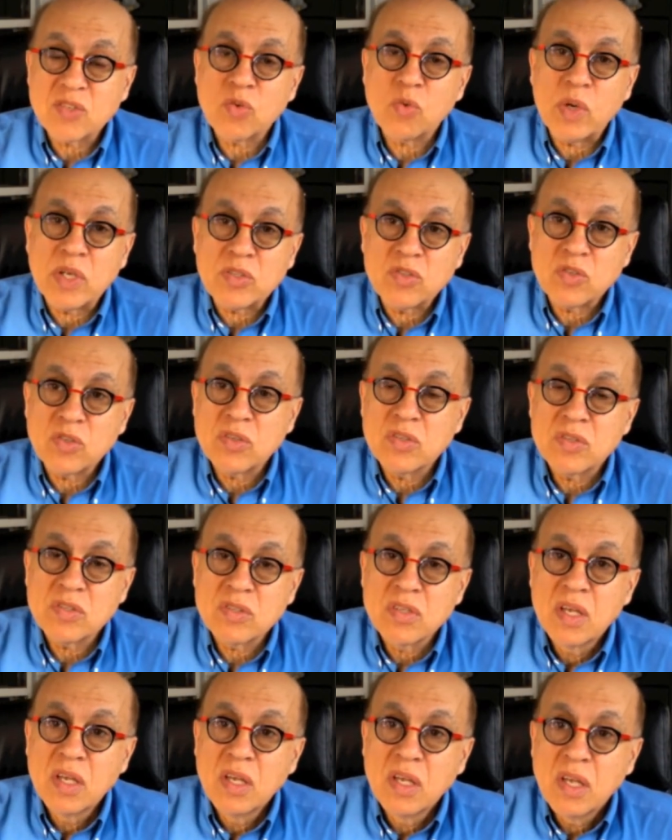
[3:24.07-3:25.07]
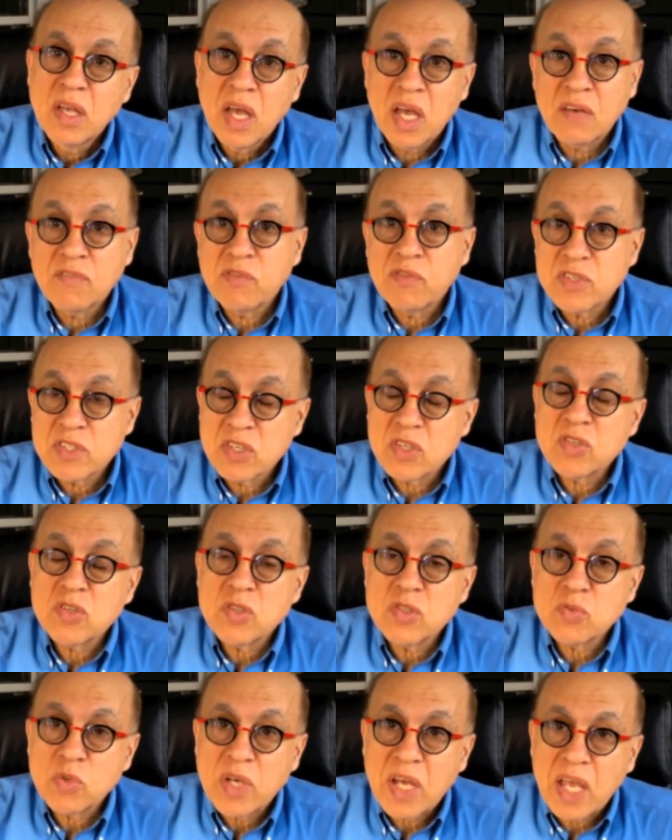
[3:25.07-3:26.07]
questions and
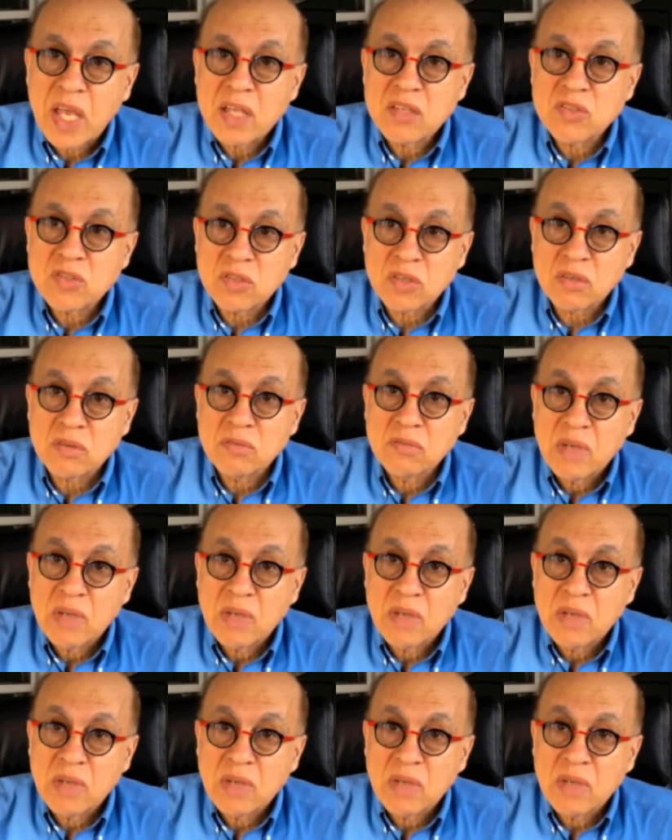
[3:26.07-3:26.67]
physicians would answer.